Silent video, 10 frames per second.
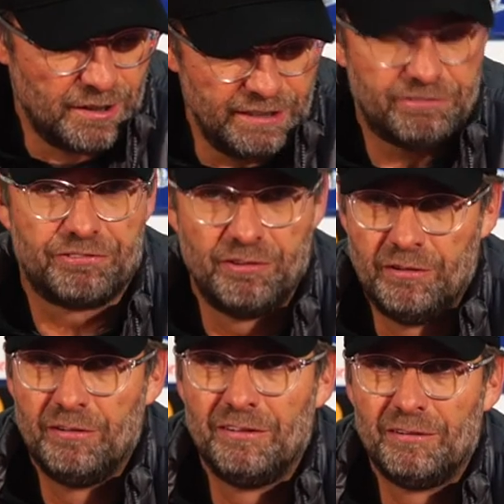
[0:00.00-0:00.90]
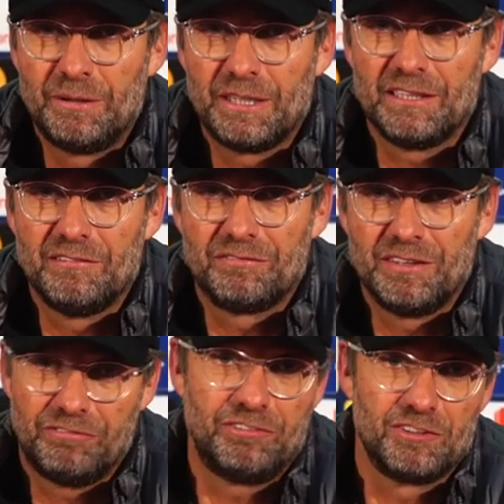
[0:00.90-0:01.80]
if, big if,
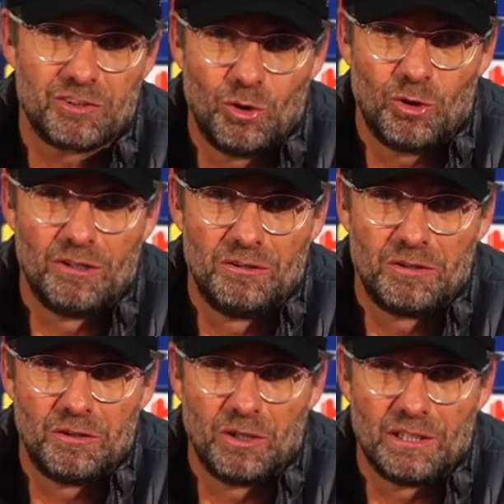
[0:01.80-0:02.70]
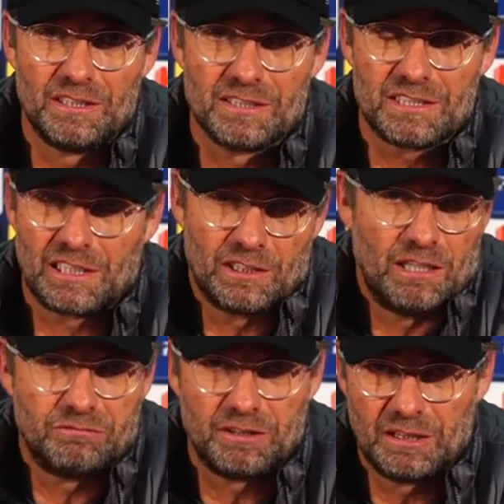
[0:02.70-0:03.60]
if you score early in the second
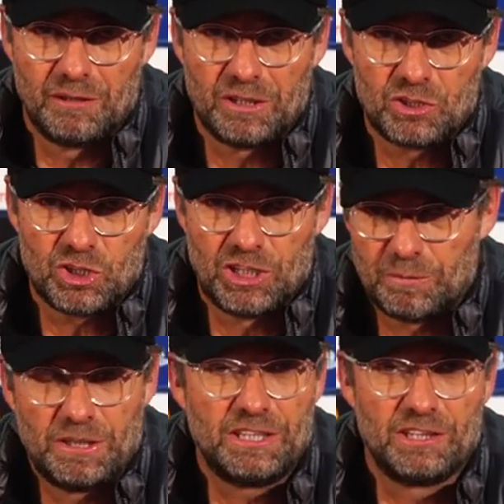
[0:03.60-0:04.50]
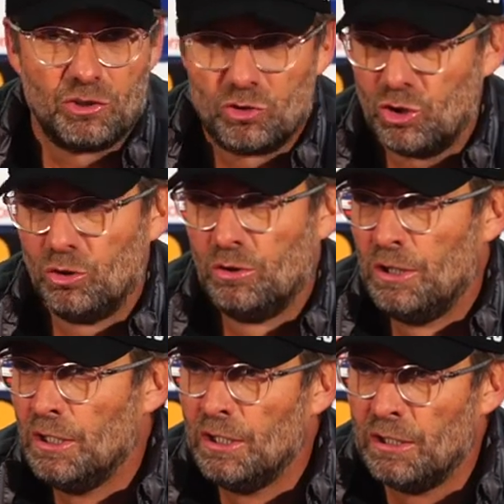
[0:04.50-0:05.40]
half, then game can change. But it didn't. So
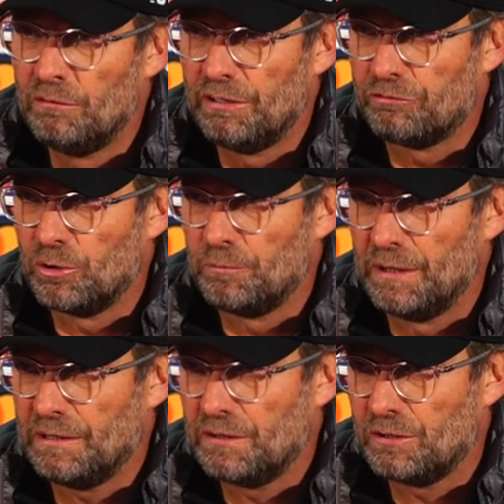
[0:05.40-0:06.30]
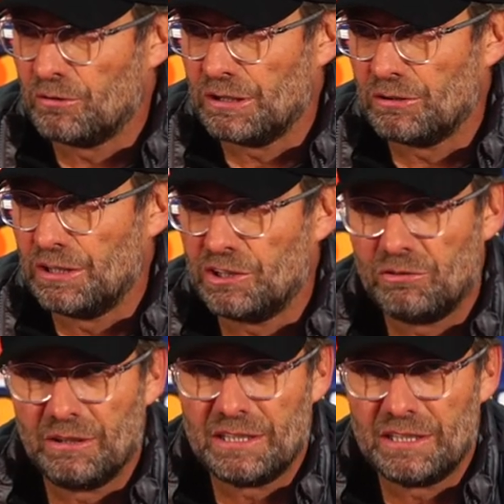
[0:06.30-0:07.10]
we have to admit, congratulations,